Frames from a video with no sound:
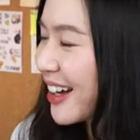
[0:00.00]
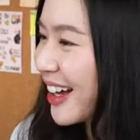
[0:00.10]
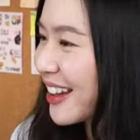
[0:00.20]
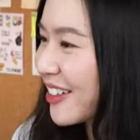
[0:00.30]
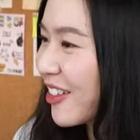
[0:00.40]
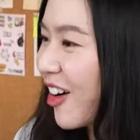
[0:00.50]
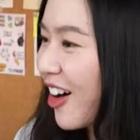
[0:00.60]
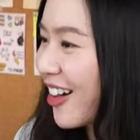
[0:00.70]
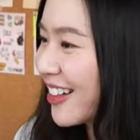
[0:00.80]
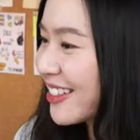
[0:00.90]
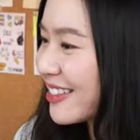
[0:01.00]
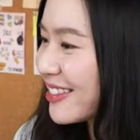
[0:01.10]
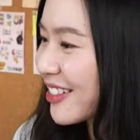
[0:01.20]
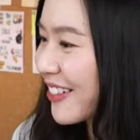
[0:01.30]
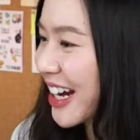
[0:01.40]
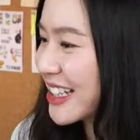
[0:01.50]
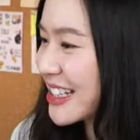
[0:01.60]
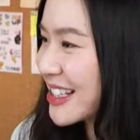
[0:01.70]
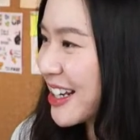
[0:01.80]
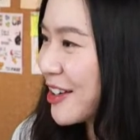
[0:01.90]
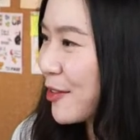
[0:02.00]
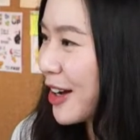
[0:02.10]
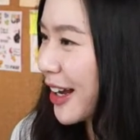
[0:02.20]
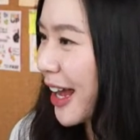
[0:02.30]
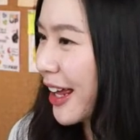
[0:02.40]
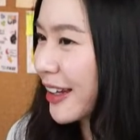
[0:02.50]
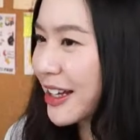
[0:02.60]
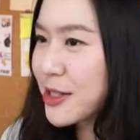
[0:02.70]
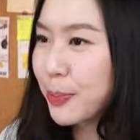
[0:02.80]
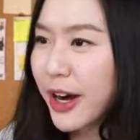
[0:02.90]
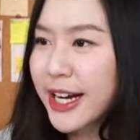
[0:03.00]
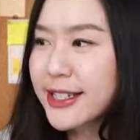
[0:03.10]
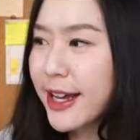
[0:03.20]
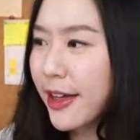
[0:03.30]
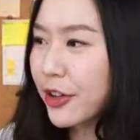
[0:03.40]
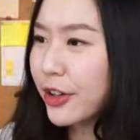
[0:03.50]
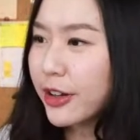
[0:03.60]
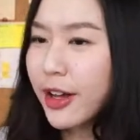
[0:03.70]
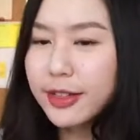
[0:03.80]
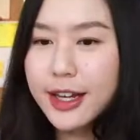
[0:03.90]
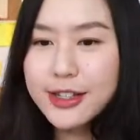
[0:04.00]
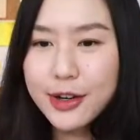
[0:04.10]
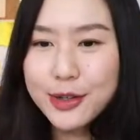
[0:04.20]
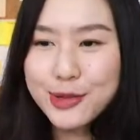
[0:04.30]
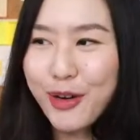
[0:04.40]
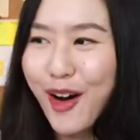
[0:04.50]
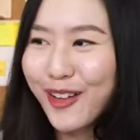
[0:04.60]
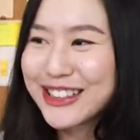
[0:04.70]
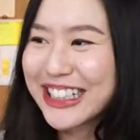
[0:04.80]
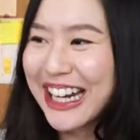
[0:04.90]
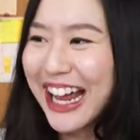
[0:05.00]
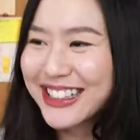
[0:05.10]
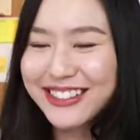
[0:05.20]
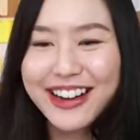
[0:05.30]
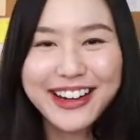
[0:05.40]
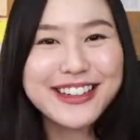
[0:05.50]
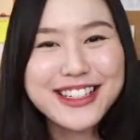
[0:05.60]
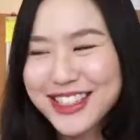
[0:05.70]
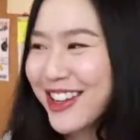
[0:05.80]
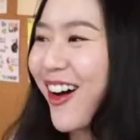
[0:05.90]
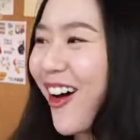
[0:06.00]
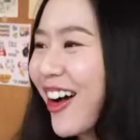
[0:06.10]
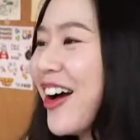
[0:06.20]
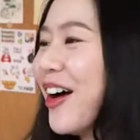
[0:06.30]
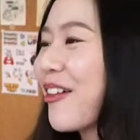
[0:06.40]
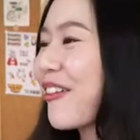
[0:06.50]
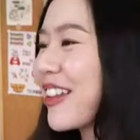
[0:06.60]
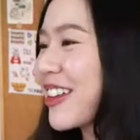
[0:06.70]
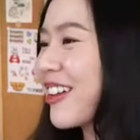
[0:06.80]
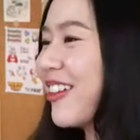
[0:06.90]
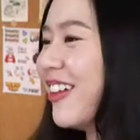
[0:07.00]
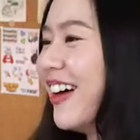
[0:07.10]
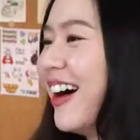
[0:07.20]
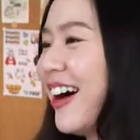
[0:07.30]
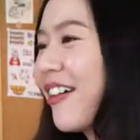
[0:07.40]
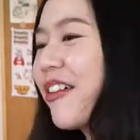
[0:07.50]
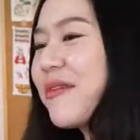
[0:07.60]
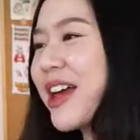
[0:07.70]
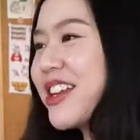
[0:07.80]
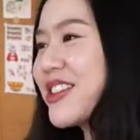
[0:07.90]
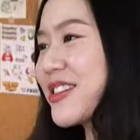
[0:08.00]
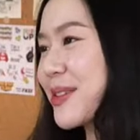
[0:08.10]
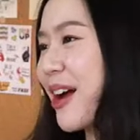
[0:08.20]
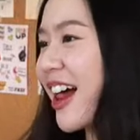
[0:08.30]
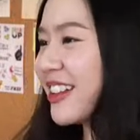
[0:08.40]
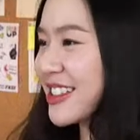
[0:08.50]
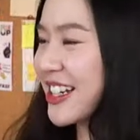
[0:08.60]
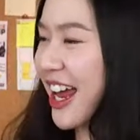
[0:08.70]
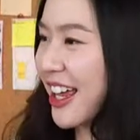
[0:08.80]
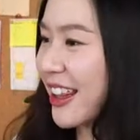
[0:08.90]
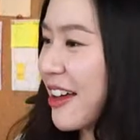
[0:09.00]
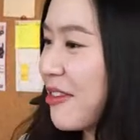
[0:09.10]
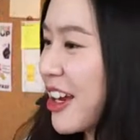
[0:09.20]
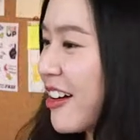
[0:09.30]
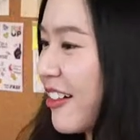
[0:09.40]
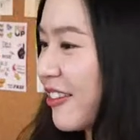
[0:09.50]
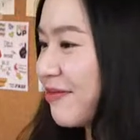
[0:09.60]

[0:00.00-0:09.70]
Hello, all. Great to see you again. Let's pray together that nothing goes wrong today so I can just talk with you. What made you smile today? Let me know.